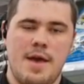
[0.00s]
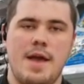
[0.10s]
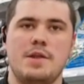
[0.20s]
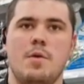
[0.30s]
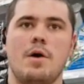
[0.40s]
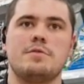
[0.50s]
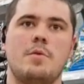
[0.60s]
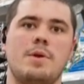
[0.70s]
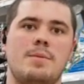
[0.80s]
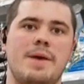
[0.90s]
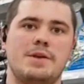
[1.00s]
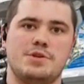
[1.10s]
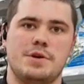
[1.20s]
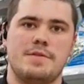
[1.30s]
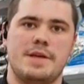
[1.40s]
And you also want to make
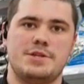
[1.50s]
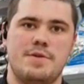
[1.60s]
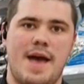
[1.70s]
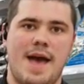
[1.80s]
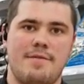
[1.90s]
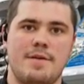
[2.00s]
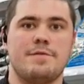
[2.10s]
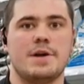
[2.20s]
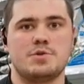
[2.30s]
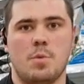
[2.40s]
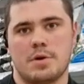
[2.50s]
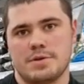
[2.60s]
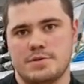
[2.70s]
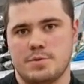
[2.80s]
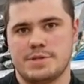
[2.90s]
sure that you have a fresh
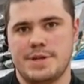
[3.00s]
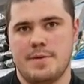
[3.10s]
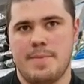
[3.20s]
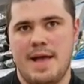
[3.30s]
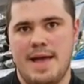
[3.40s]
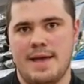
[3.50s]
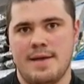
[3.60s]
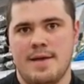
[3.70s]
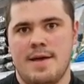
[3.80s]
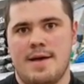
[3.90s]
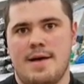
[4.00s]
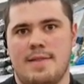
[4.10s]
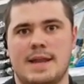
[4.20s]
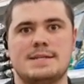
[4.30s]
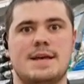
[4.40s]
water source nearby. A lot of